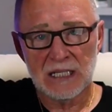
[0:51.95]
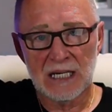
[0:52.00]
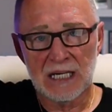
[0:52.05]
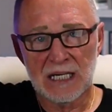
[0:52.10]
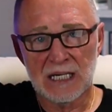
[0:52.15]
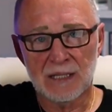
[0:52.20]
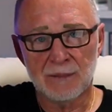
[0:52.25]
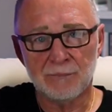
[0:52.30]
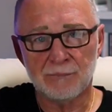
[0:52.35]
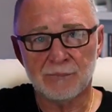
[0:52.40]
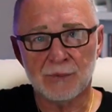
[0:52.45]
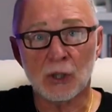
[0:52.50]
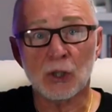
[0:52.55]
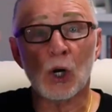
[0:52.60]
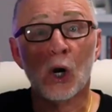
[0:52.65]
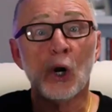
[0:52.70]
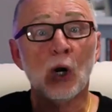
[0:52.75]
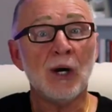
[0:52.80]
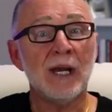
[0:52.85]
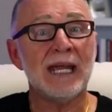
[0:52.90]
uh,
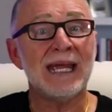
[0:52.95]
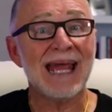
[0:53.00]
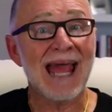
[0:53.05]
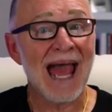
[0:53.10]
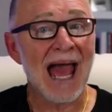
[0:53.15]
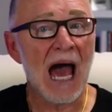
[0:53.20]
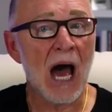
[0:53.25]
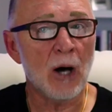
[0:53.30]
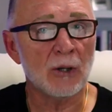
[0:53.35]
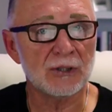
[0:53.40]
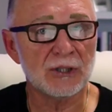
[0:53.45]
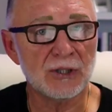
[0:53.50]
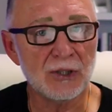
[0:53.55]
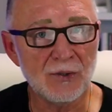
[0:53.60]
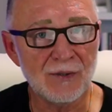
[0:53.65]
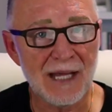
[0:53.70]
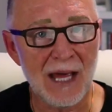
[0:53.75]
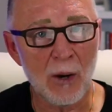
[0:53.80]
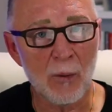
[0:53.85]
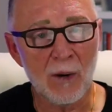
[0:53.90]
learning how to
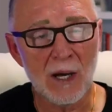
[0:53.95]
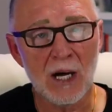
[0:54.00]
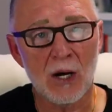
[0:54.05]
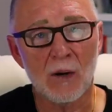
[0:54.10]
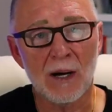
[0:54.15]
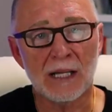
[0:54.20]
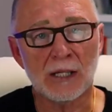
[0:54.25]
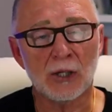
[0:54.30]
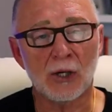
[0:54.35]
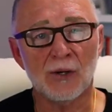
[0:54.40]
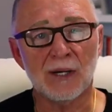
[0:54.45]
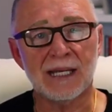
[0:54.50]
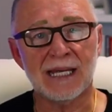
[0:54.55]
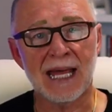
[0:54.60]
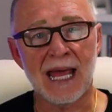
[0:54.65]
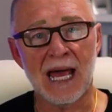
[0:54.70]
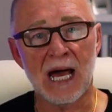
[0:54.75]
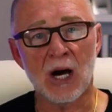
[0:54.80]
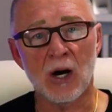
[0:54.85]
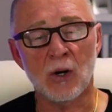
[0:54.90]
do that well and learning
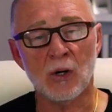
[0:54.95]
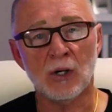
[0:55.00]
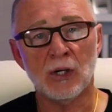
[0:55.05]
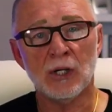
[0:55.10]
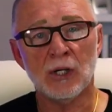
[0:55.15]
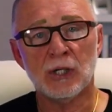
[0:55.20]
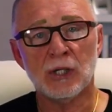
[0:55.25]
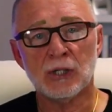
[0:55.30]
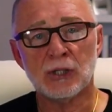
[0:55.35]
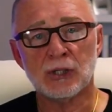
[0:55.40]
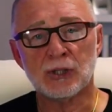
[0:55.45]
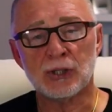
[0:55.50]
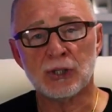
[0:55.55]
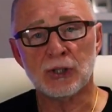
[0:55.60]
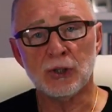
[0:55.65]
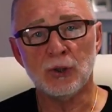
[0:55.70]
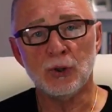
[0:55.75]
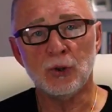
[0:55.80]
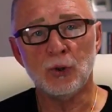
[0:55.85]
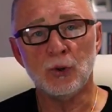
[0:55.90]
how
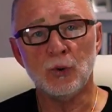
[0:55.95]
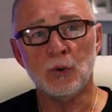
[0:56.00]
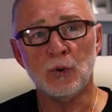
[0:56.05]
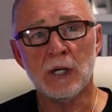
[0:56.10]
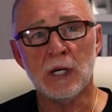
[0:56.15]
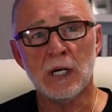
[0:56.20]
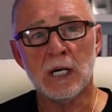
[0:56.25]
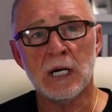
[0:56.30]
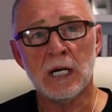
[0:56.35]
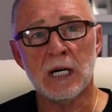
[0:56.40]
to